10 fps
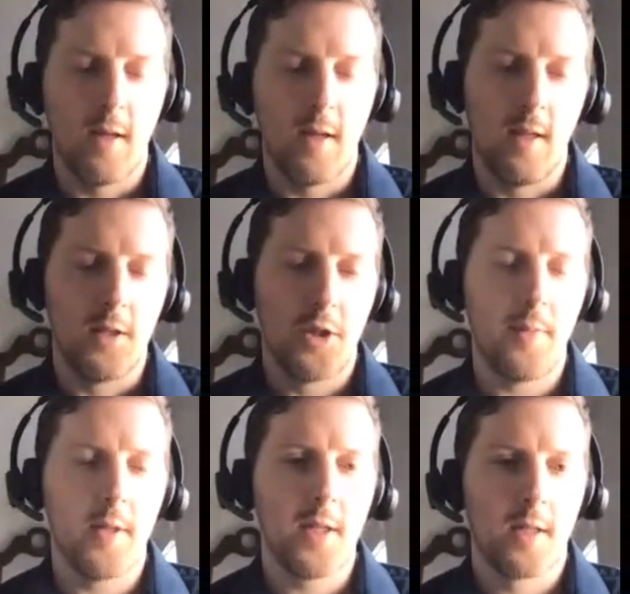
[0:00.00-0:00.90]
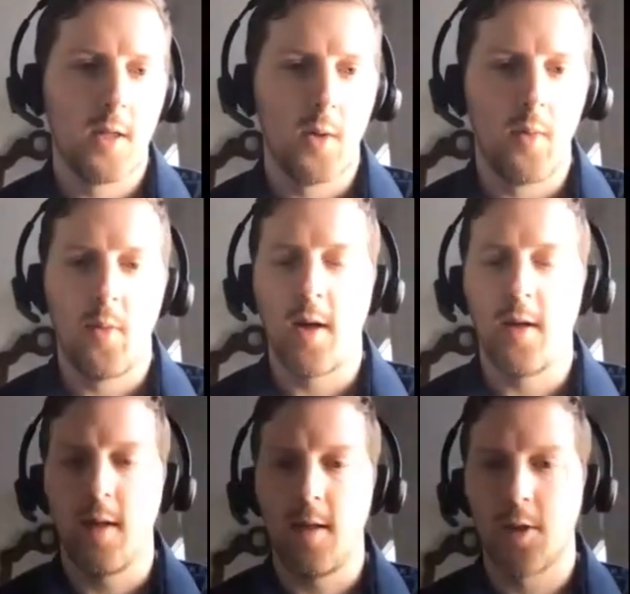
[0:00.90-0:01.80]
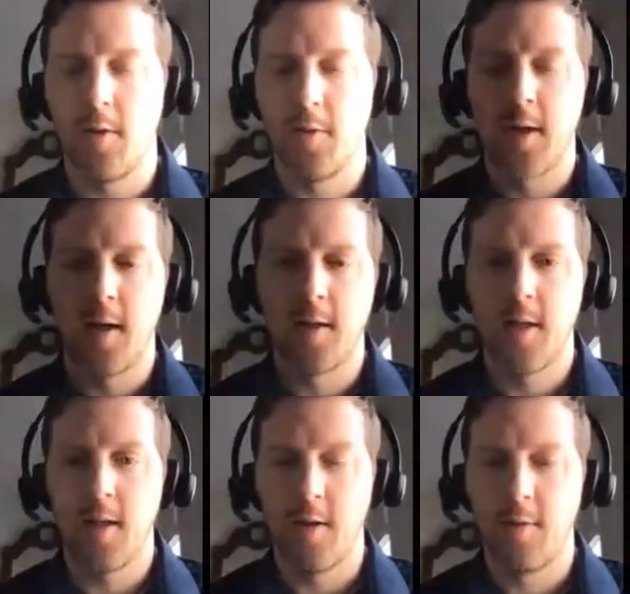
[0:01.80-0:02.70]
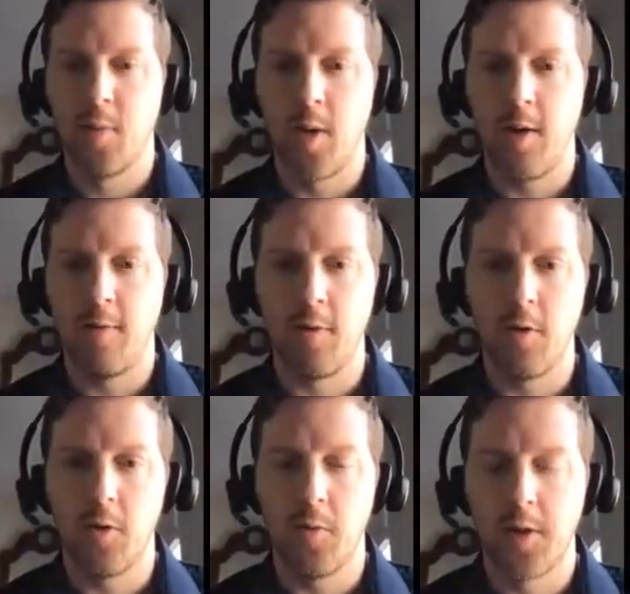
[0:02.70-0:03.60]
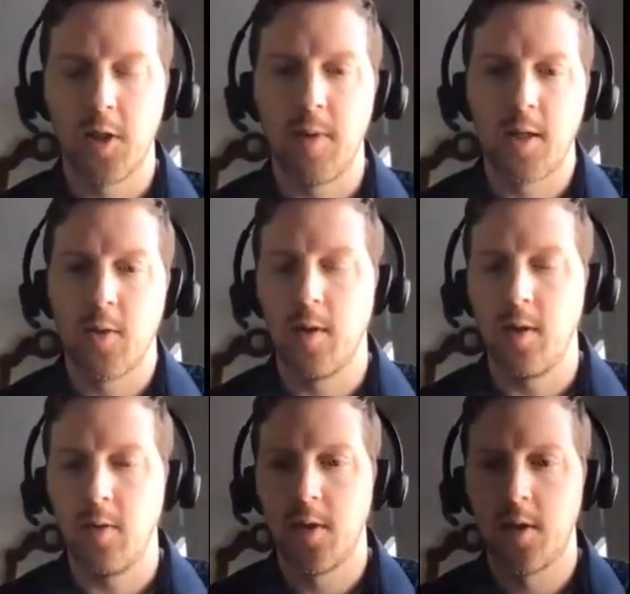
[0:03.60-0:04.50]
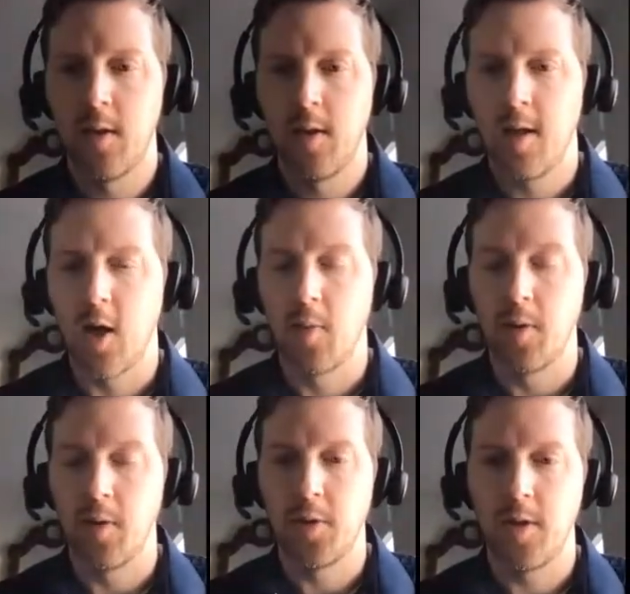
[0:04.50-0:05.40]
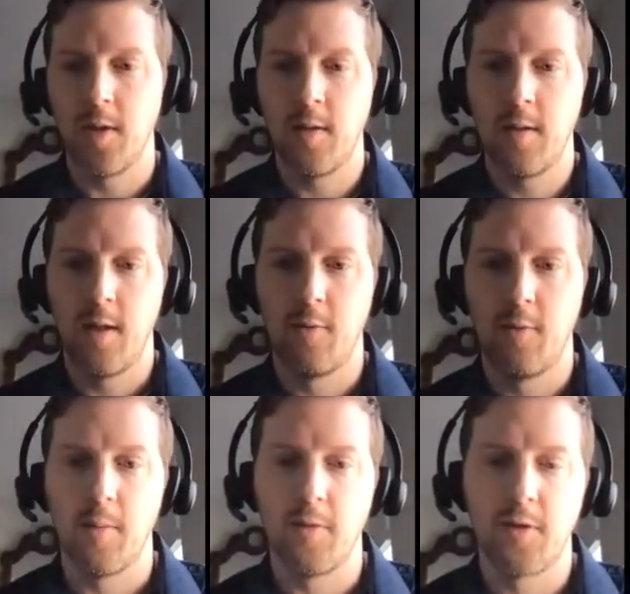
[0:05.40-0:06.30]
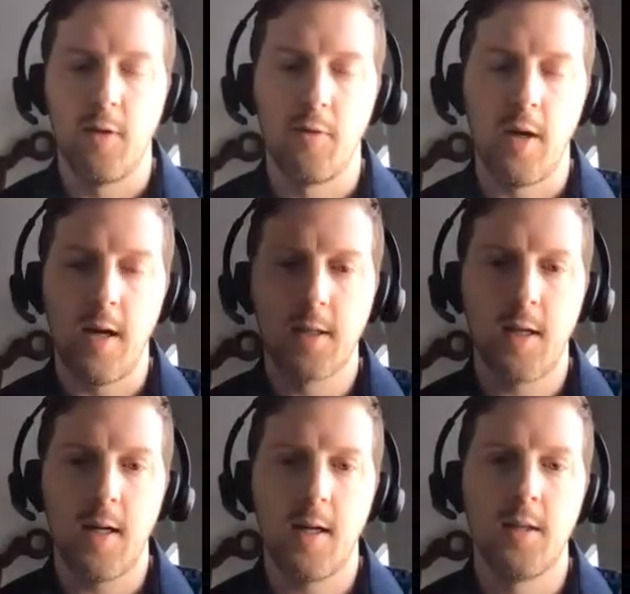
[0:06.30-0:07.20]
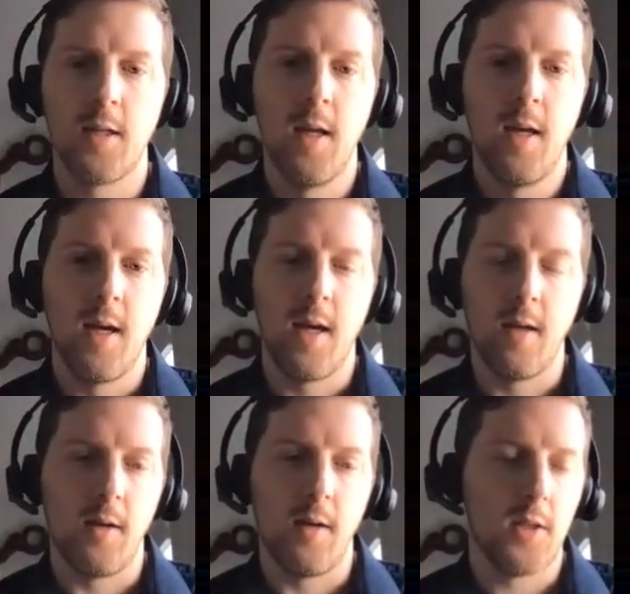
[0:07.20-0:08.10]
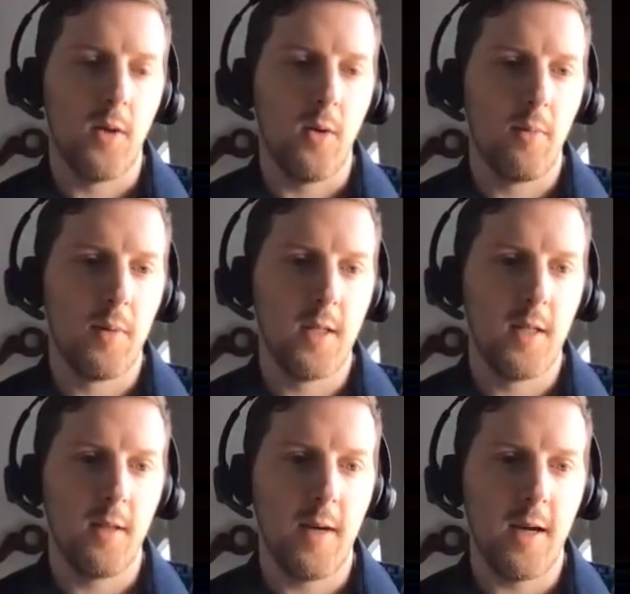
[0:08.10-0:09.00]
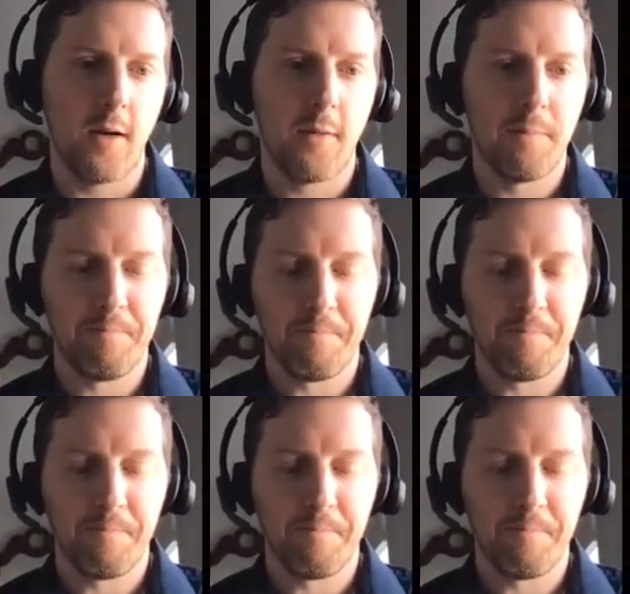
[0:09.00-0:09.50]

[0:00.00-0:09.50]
In the shipping sector, we regulate the sulfur content of marine fuel, which is meant to reduce air pollution in the form of sulfur oxides and then also particulate matter.